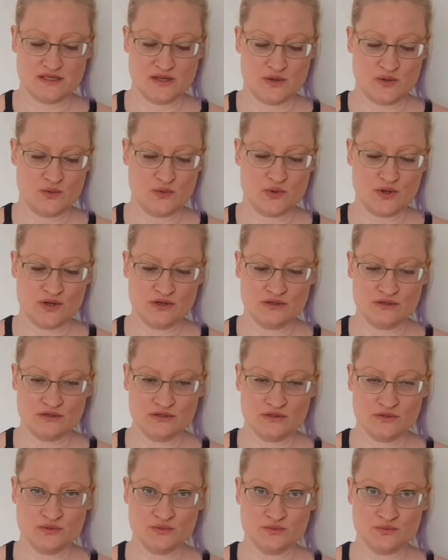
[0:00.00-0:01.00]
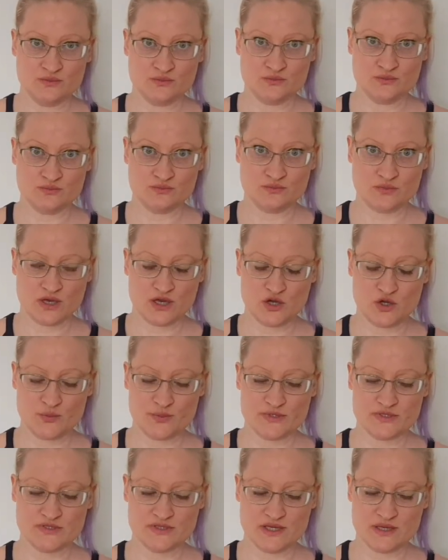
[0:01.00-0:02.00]
So, I
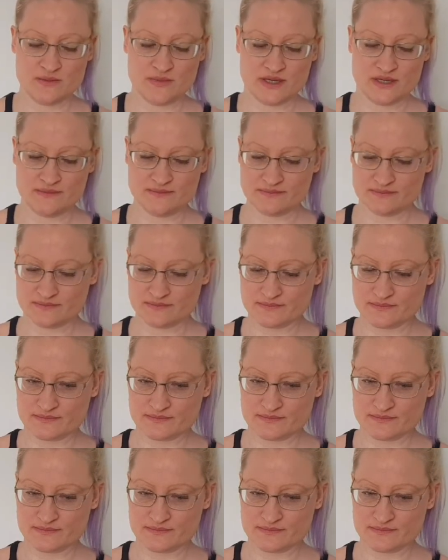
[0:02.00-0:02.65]
hope you see me.